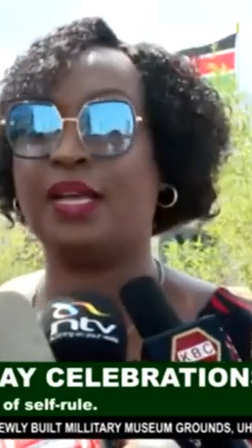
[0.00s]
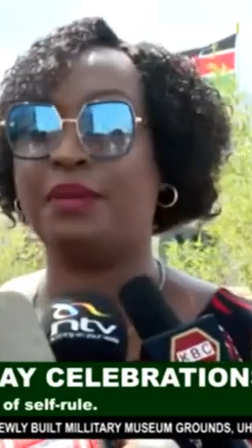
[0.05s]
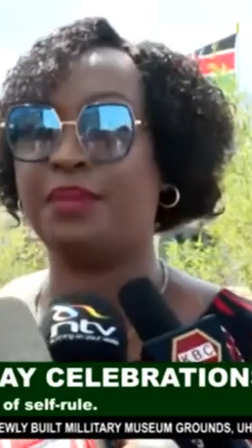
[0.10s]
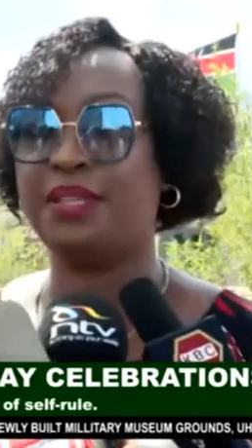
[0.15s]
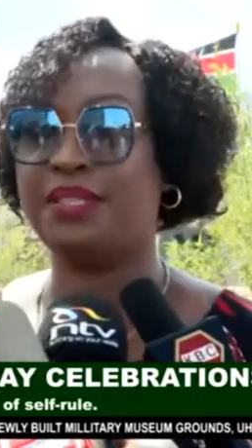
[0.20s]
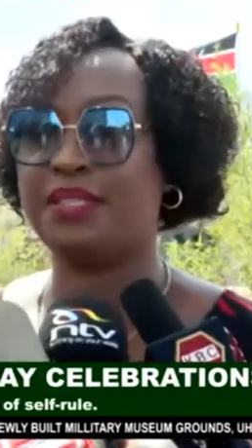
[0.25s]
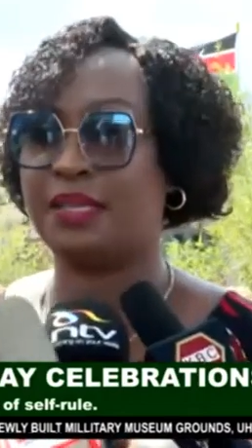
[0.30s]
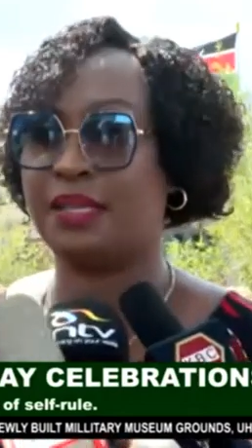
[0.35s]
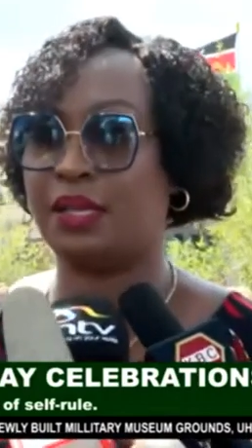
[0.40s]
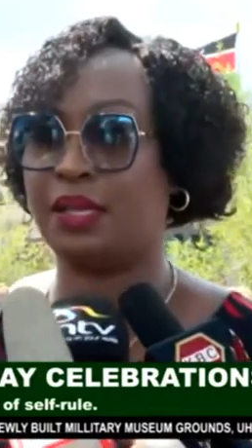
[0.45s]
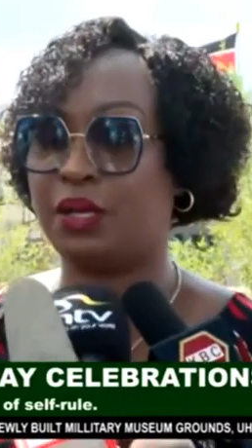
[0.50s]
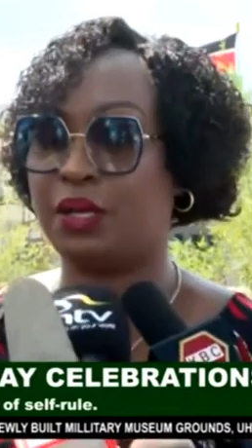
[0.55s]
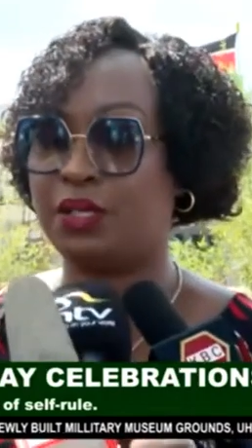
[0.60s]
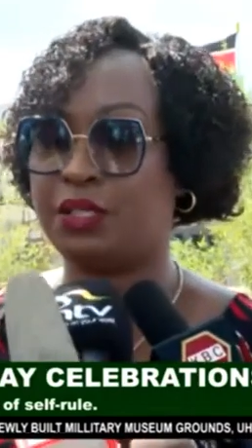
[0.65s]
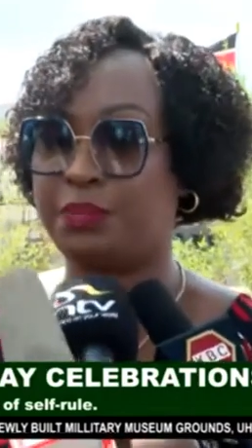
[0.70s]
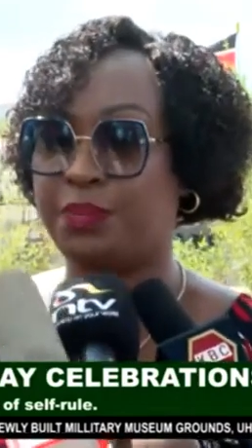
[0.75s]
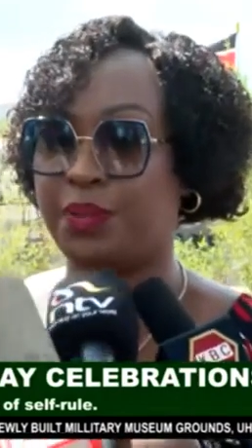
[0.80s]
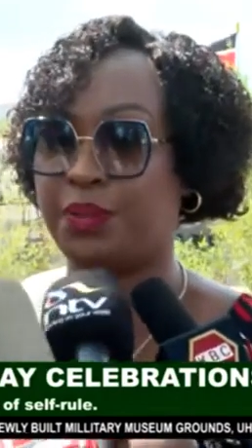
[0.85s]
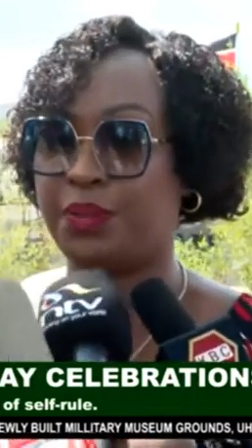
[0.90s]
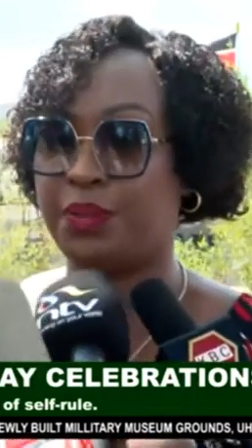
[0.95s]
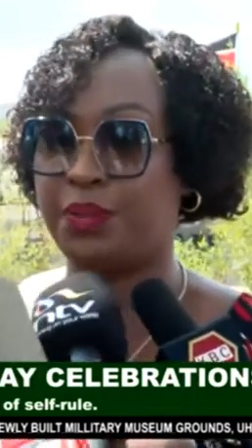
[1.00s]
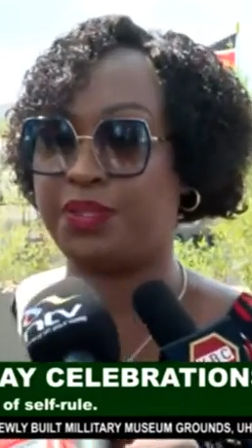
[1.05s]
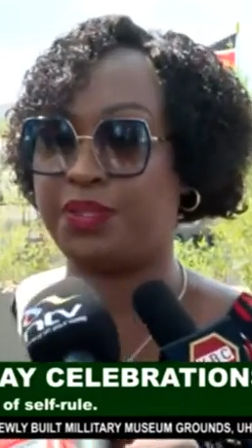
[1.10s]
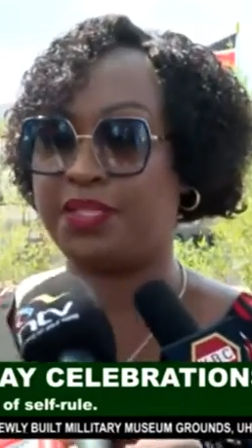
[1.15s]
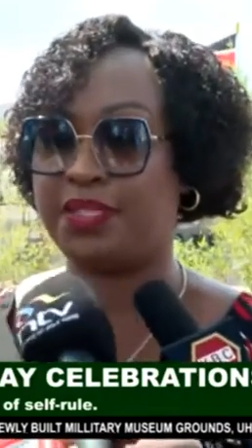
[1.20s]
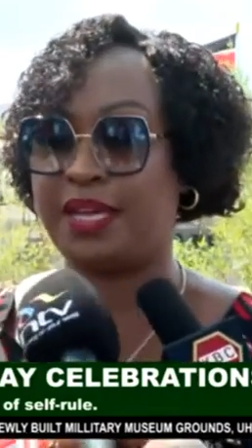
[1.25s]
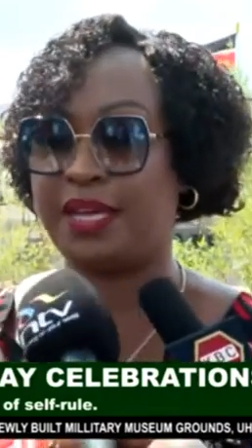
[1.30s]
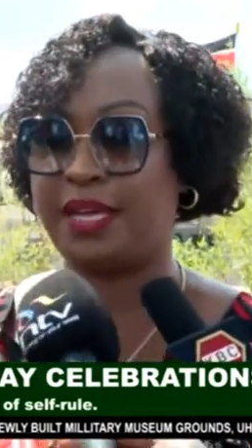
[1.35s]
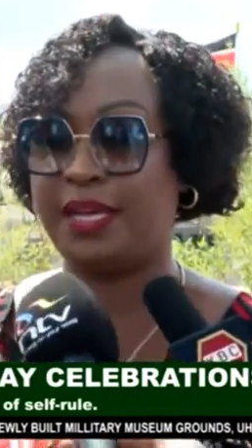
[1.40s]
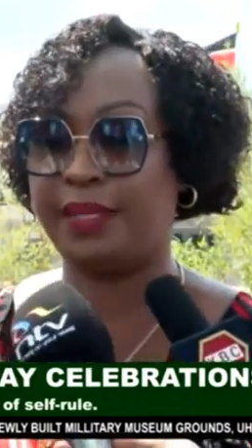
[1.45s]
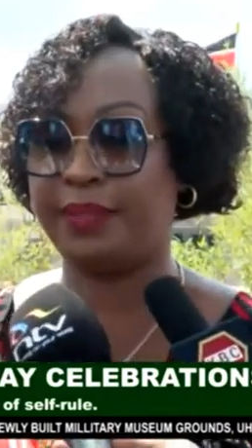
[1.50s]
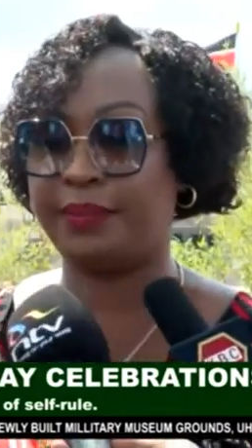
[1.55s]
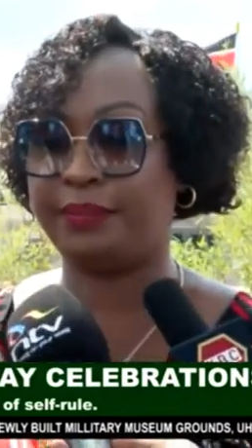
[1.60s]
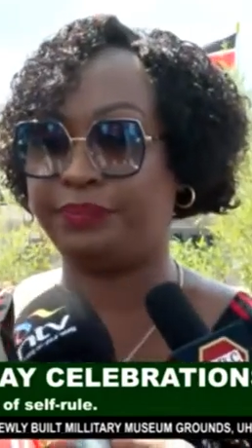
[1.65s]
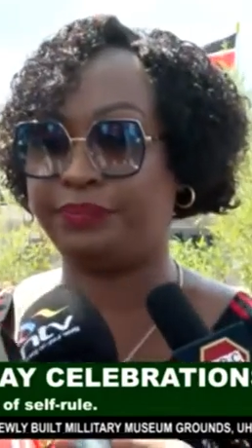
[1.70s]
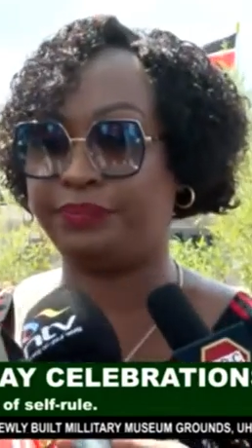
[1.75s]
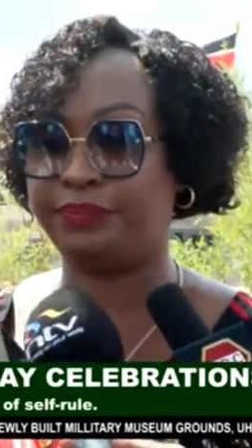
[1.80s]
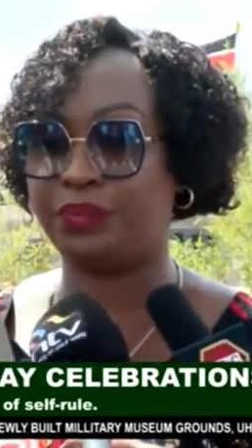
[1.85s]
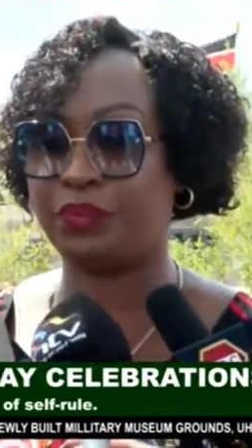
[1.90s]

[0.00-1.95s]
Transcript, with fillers: Uh, it means a lot because uh,